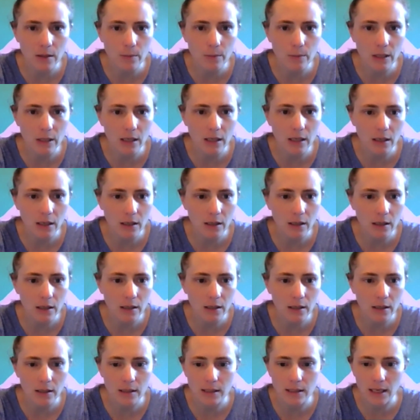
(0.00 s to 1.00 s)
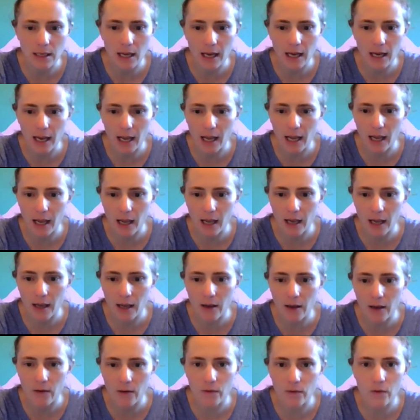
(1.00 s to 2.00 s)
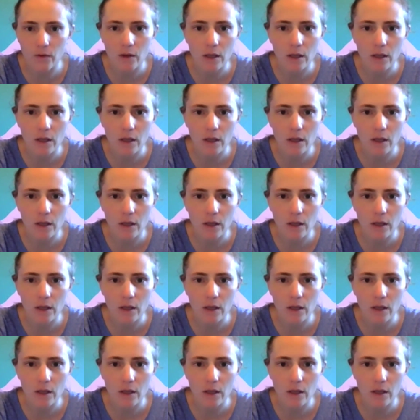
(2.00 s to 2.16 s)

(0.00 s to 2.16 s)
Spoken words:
because I have